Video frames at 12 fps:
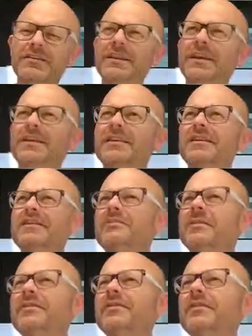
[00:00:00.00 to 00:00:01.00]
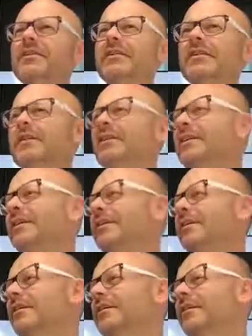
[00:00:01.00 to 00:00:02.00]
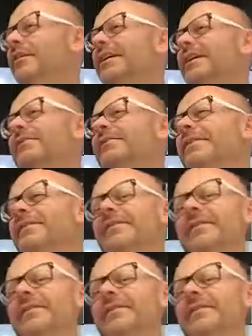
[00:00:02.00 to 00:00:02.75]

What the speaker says: What the hell are you supposed to... You know, a gift that